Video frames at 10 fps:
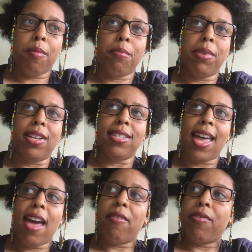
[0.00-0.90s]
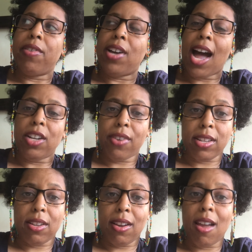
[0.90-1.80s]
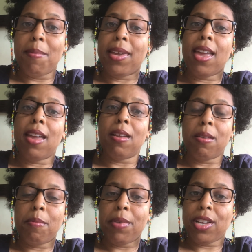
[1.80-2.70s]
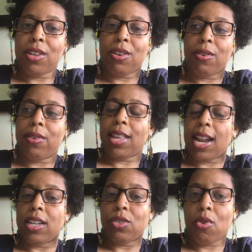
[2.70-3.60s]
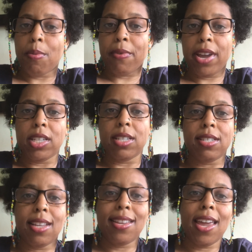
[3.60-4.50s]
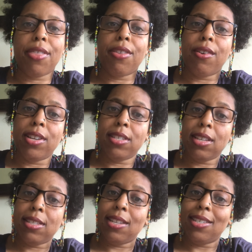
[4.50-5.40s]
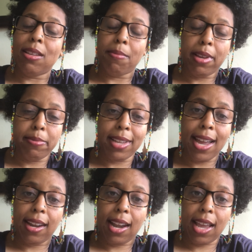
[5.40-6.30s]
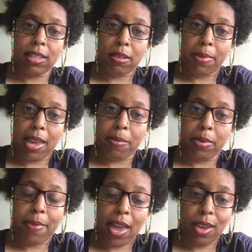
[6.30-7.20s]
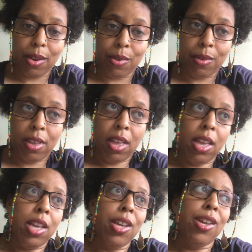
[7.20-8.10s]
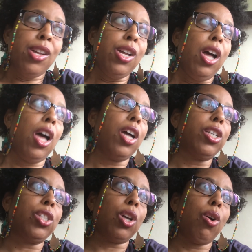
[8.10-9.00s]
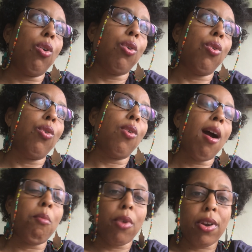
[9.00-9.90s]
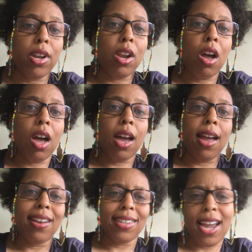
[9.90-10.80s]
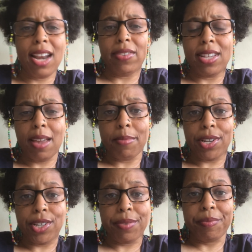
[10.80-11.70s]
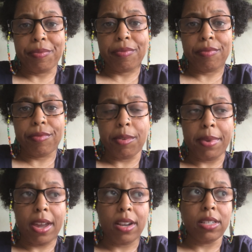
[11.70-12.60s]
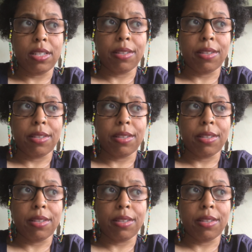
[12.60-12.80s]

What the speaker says: because I have contracts that are coming in, but a lot of these corporations, they take 30, 60, sometimes 90 days to be able to pay you. So I'm working on kind of a tight budget, to be honest.